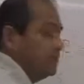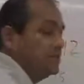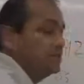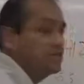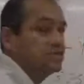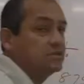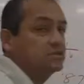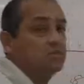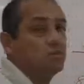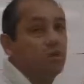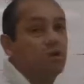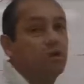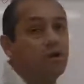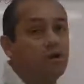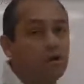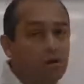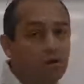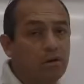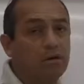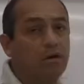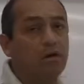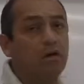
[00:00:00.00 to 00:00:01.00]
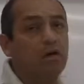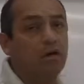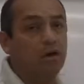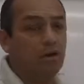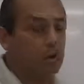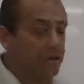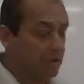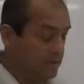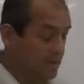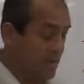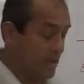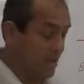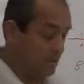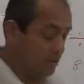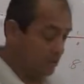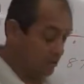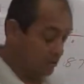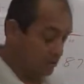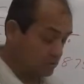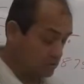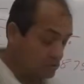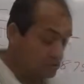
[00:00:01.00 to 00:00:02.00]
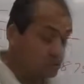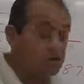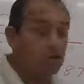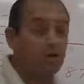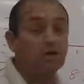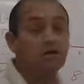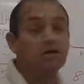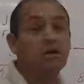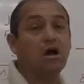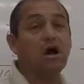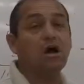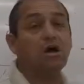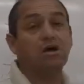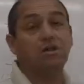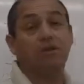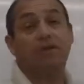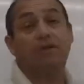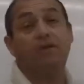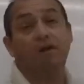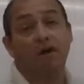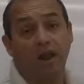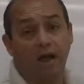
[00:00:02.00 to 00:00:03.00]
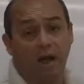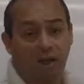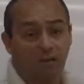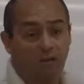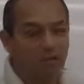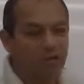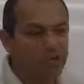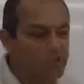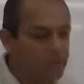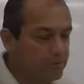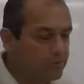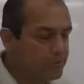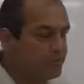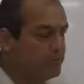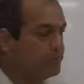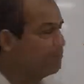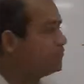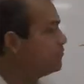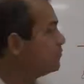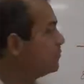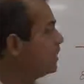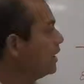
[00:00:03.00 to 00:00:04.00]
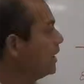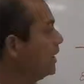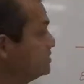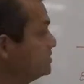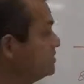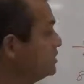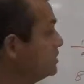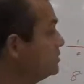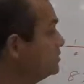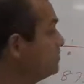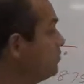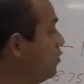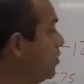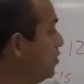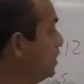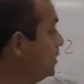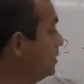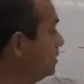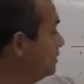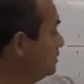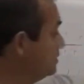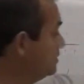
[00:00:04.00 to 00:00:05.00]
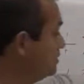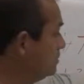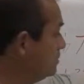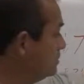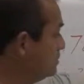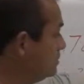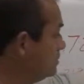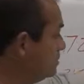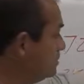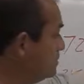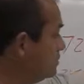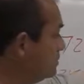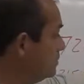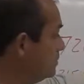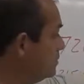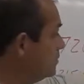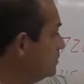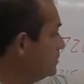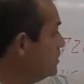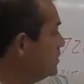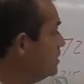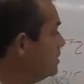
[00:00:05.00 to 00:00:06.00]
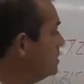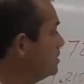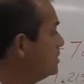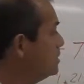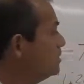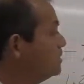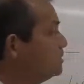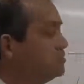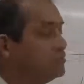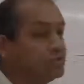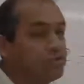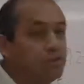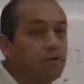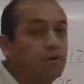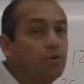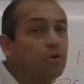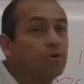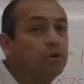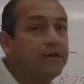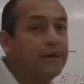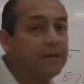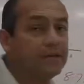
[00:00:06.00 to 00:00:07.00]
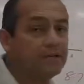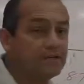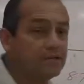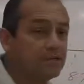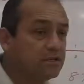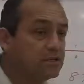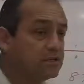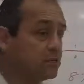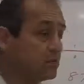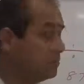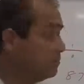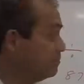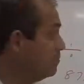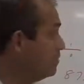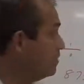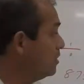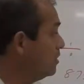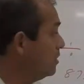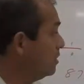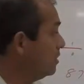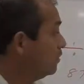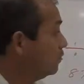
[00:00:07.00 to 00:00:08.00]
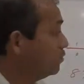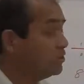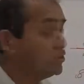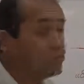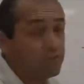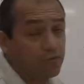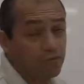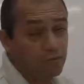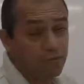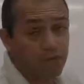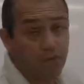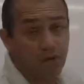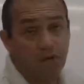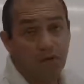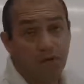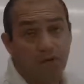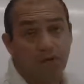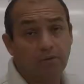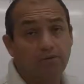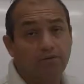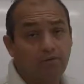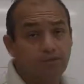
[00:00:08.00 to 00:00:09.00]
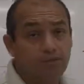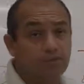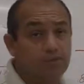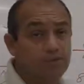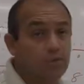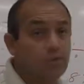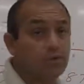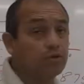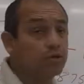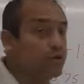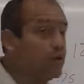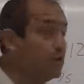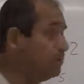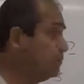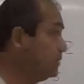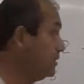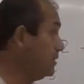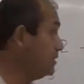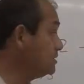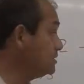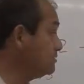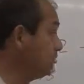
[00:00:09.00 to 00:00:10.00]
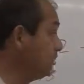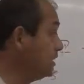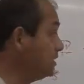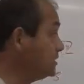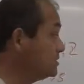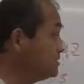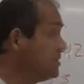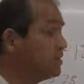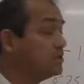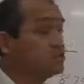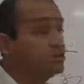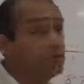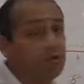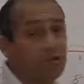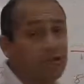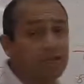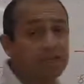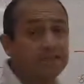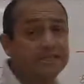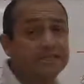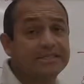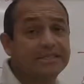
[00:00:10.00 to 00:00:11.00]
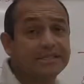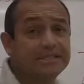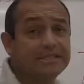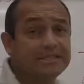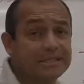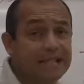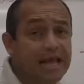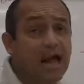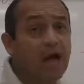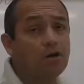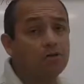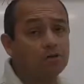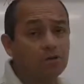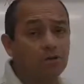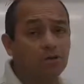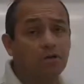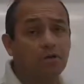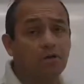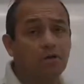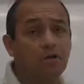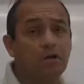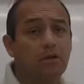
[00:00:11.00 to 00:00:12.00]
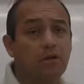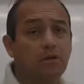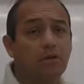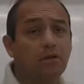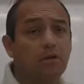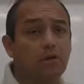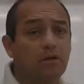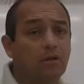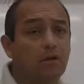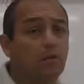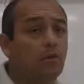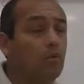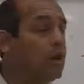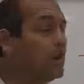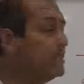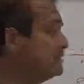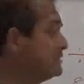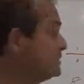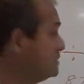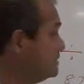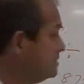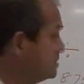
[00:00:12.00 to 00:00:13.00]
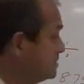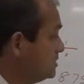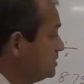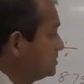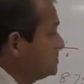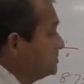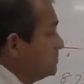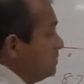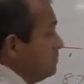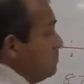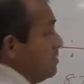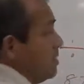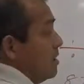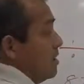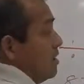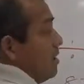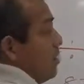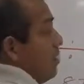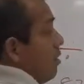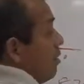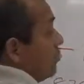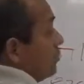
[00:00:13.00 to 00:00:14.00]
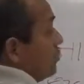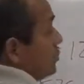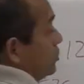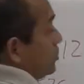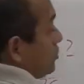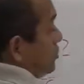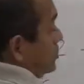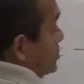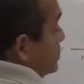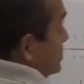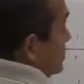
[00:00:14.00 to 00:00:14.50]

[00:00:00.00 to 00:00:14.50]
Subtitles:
this is where you start talking their language. 6.0K system, which for the solar companies means that you need a 6,000 watt system. All you do is you